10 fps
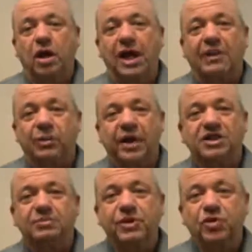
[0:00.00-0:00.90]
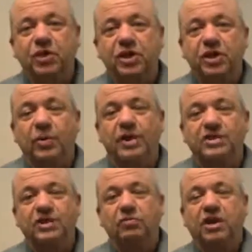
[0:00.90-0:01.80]
collaboration between the
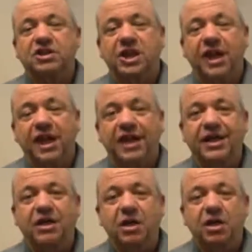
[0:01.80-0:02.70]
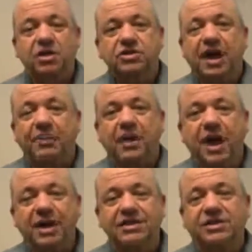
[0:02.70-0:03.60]
U.S. and Russia in
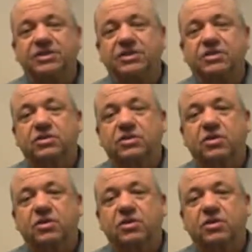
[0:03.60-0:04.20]
stopping ISIS.